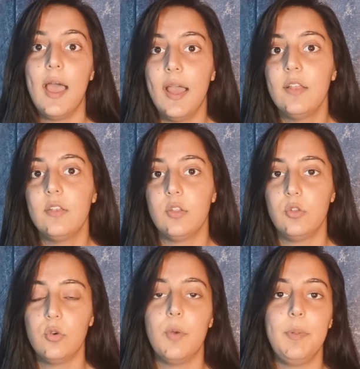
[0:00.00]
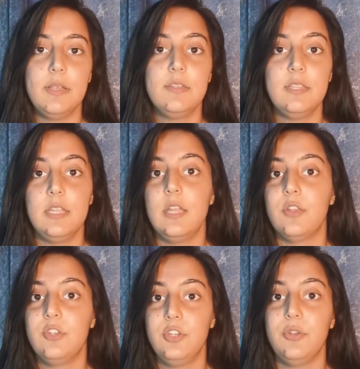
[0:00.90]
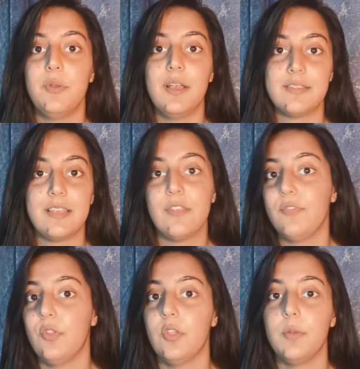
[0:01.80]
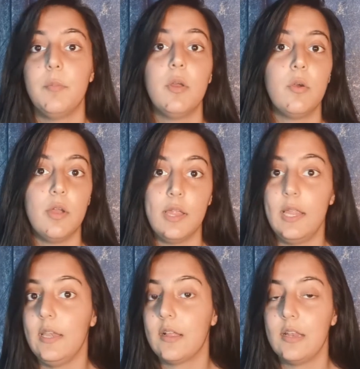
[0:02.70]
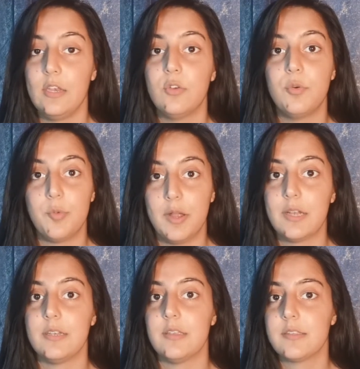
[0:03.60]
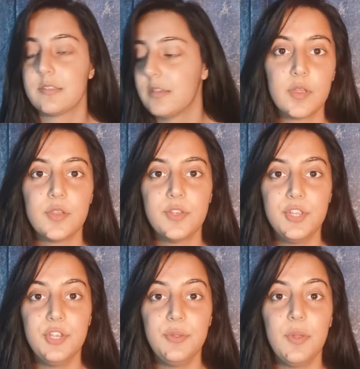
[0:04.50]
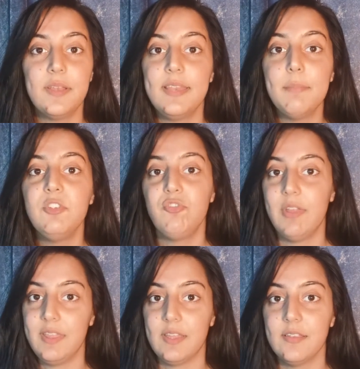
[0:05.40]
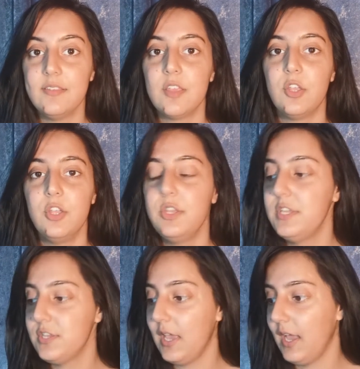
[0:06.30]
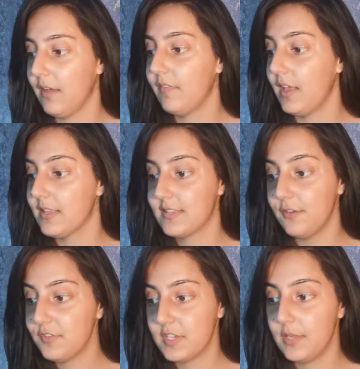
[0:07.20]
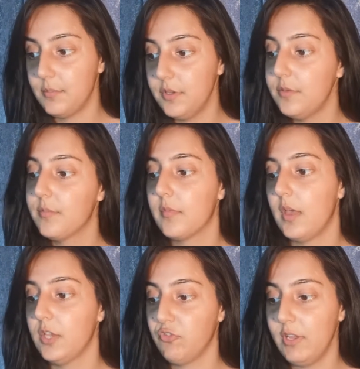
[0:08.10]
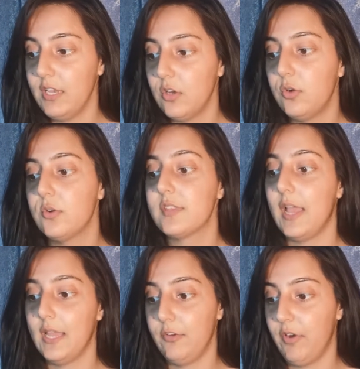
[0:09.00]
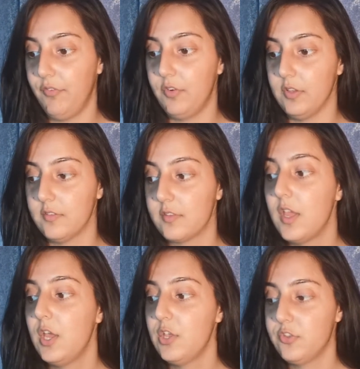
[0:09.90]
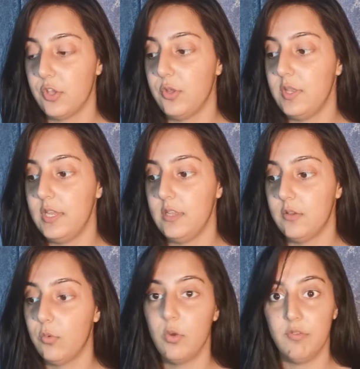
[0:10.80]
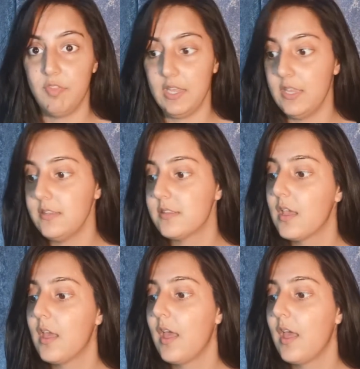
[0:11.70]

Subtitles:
and your ability to assess for them in clinical practice. To demonstrate this, you need to have a self-statement, a training course, and a reference. So you need all of these.